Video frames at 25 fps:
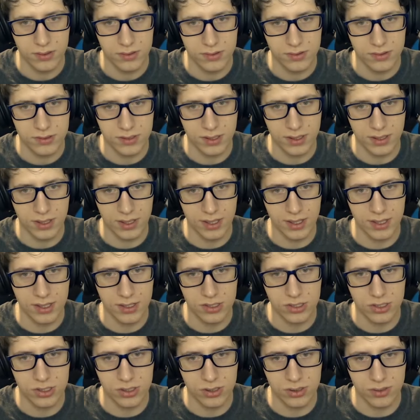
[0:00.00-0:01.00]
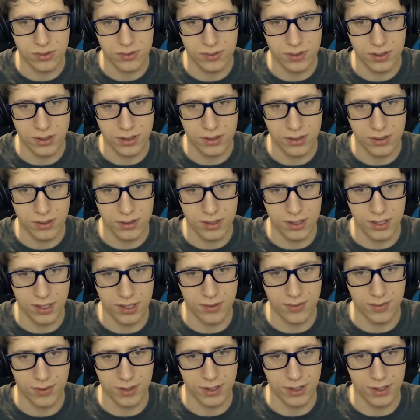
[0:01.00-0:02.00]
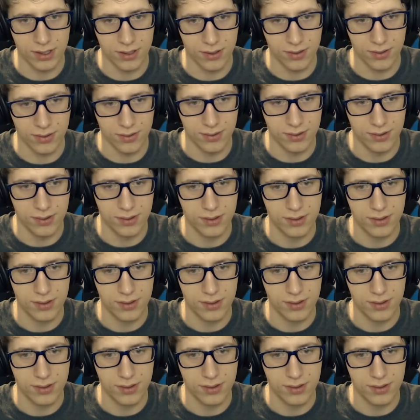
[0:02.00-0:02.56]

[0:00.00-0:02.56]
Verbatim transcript: See the issue, there we go.